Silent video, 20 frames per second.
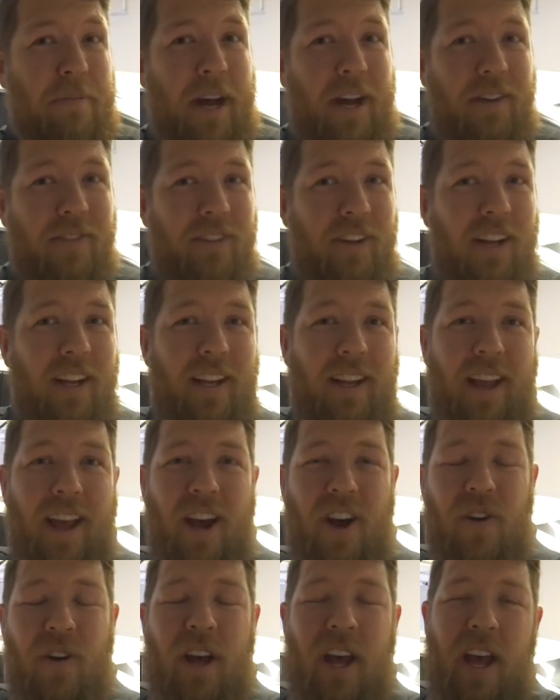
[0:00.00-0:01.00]
miles on it
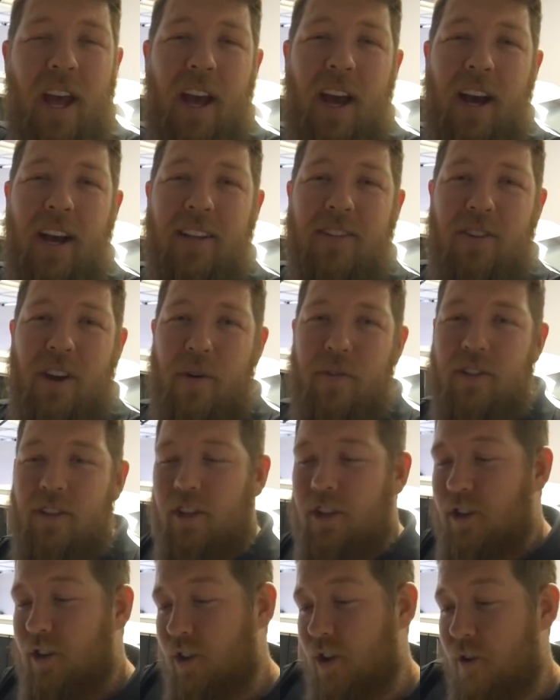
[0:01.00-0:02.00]
now. So I was a
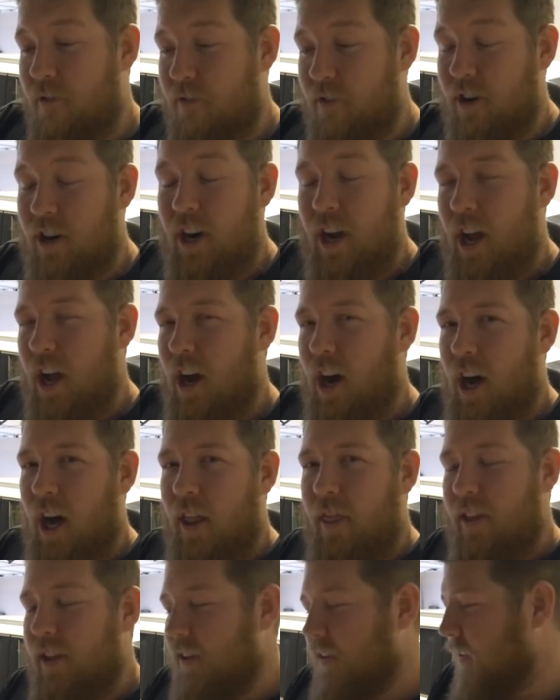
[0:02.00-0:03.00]
little over
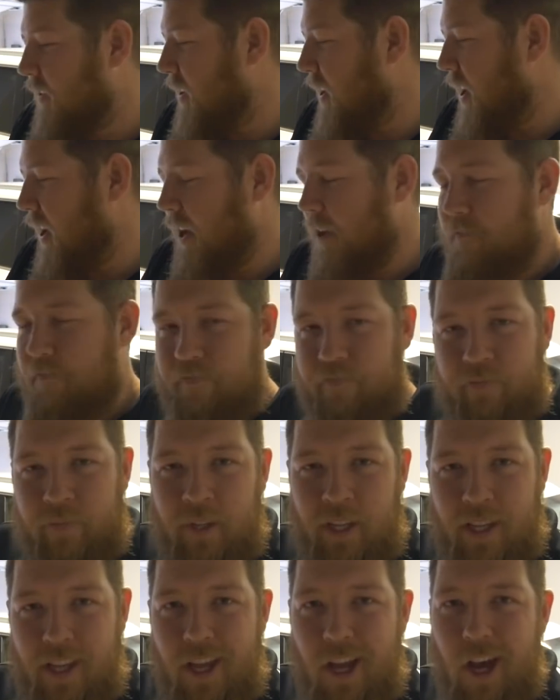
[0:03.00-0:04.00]
on this
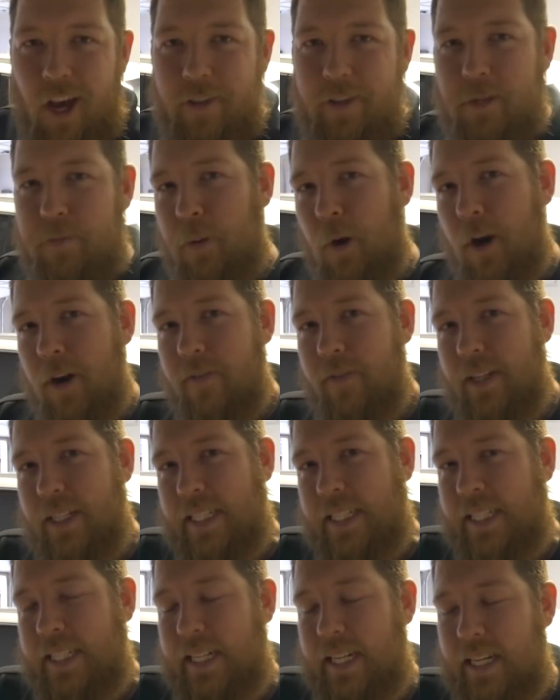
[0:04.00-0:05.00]
part of
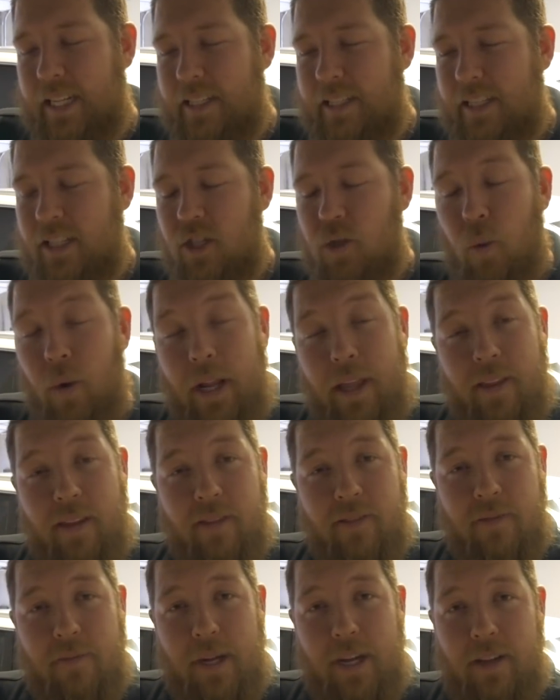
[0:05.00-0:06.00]
it. It says
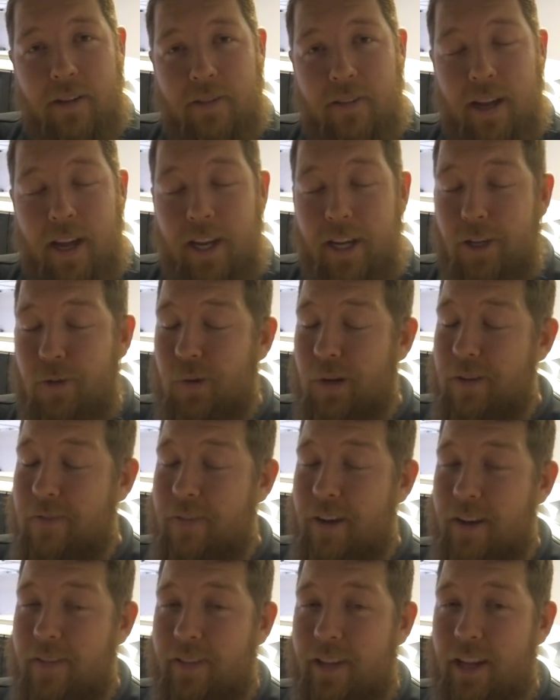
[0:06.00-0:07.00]
20,000 miles. I did
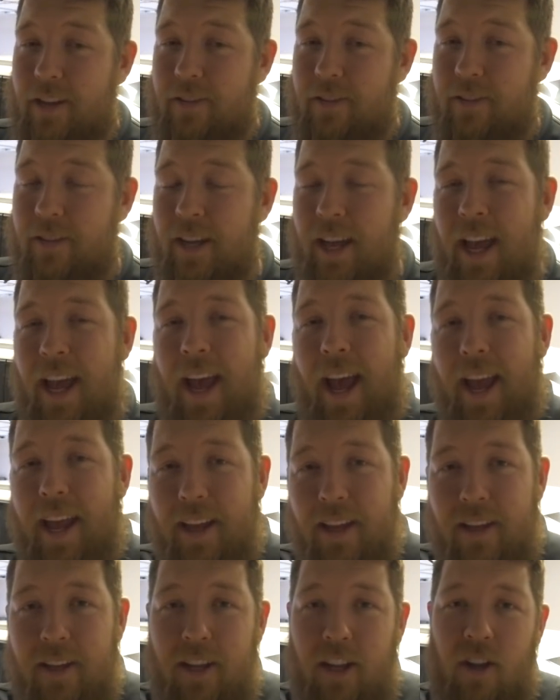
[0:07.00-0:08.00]
25,000.
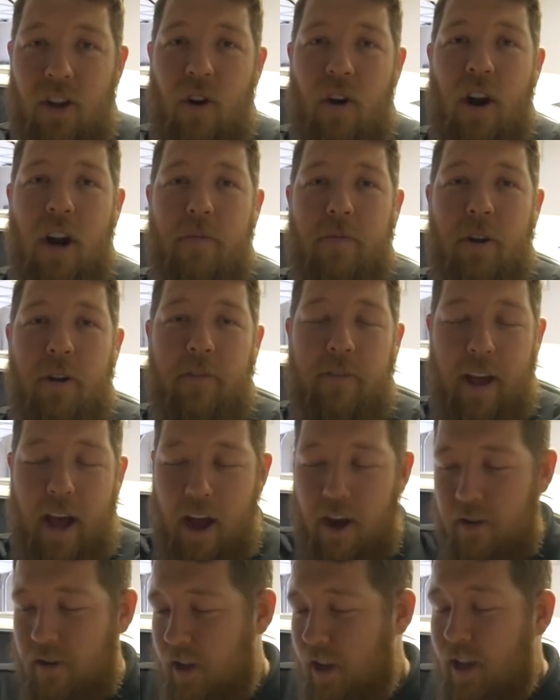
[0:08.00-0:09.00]
Hey, no harm, no
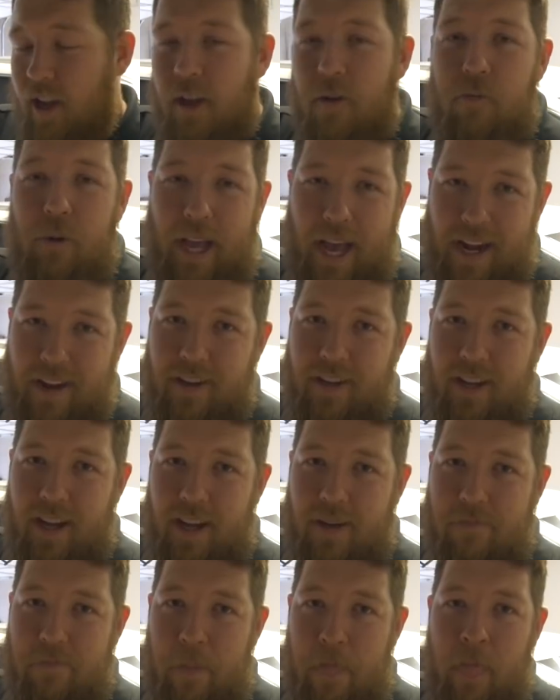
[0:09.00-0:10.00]
foul. We got it
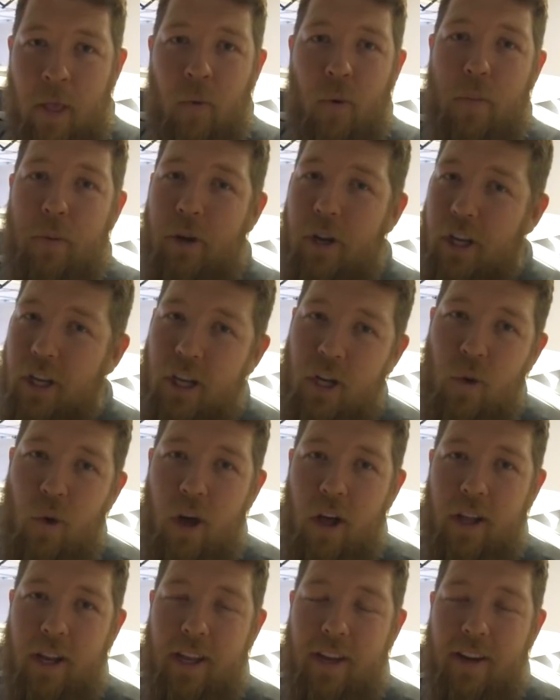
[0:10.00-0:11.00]
done. We put a good
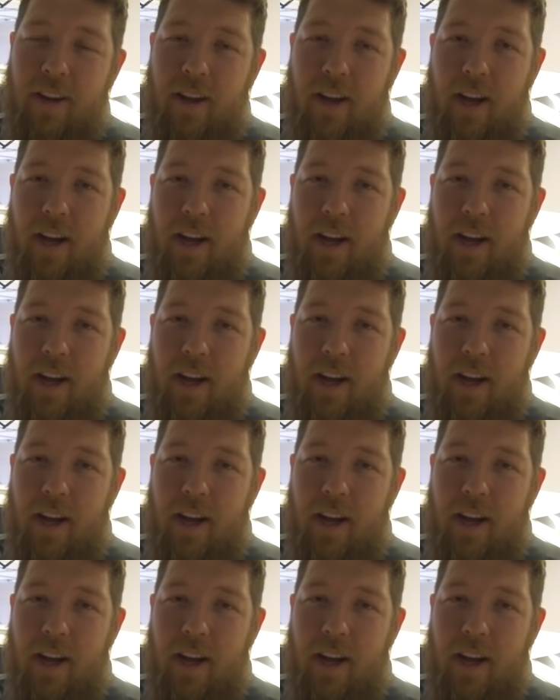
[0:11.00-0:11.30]
quality